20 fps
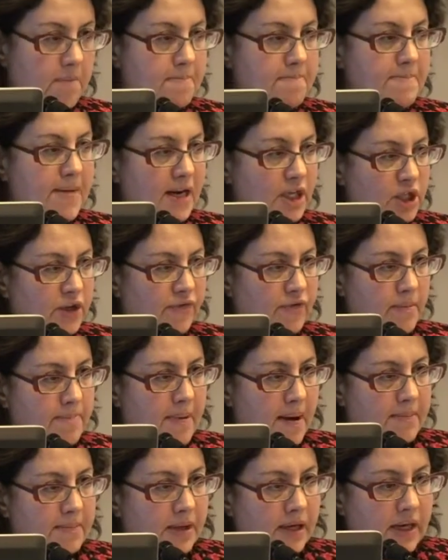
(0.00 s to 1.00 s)
Much of the
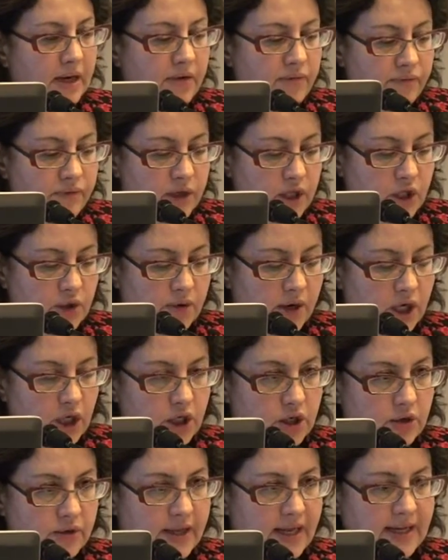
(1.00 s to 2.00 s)
public
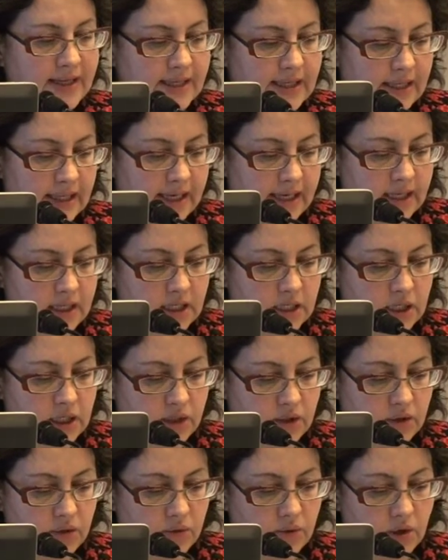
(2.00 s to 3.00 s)
infrastructure that is linked
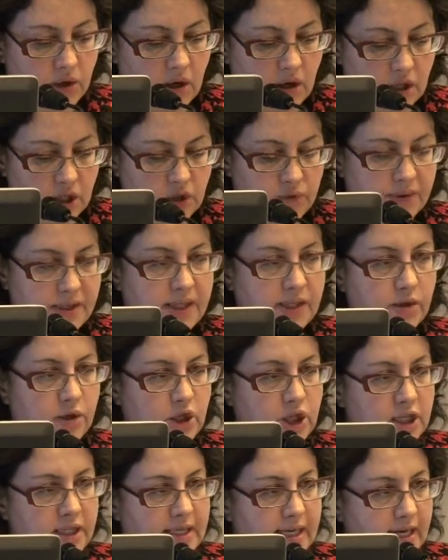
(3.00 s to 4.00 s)
to knowledge,
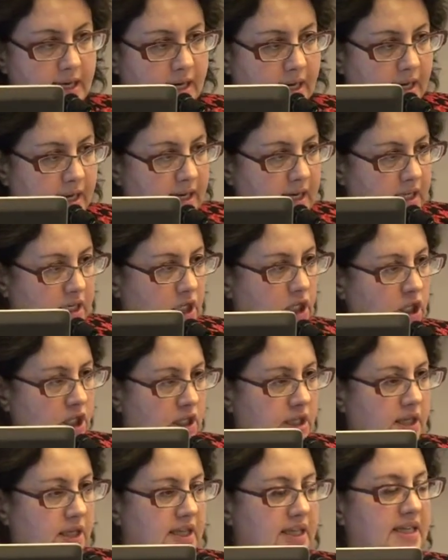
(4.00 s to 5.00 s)
research, and data, in
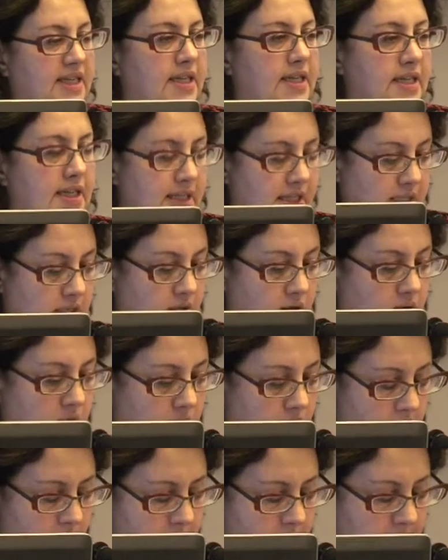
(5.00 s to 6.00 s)
addition to the
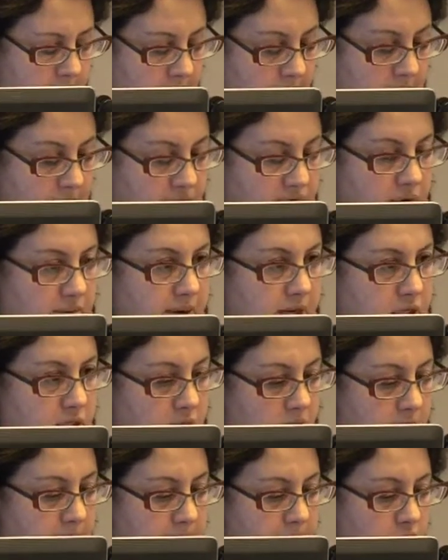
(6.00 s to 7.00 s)
statistical
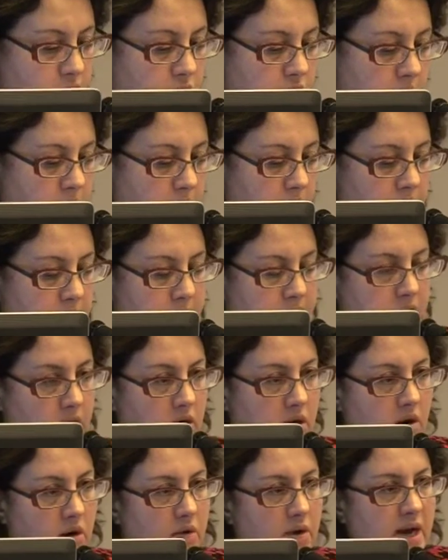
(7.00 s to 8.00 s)
information I mentioned a moment
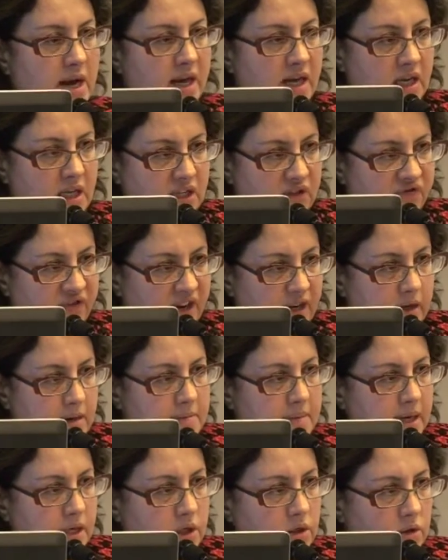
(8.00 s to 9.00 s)
ago, is
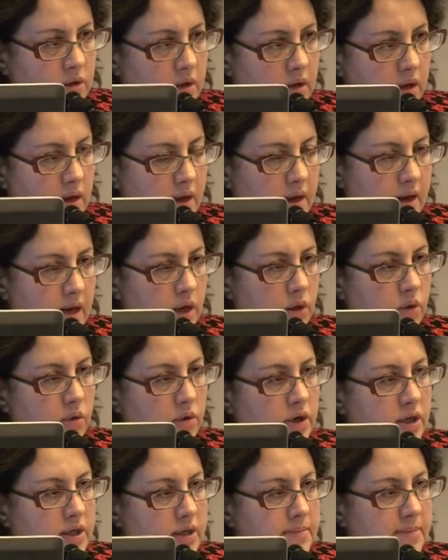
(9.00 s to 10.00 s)
fundamental in
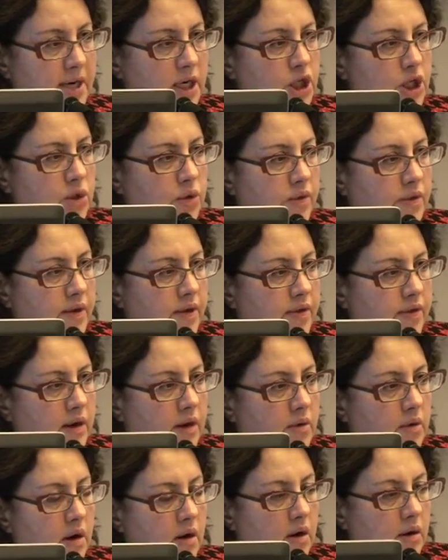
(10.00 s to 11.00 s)
order to make sure that
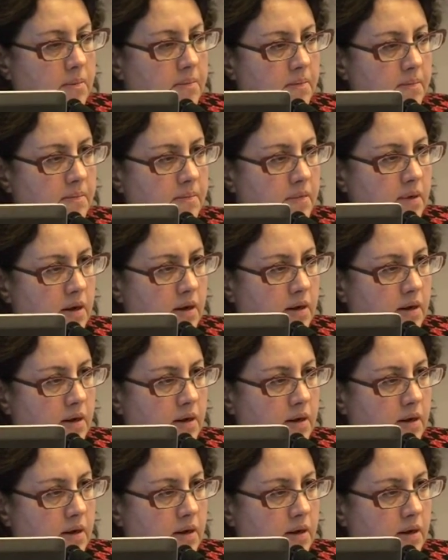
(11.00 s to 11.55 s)
there are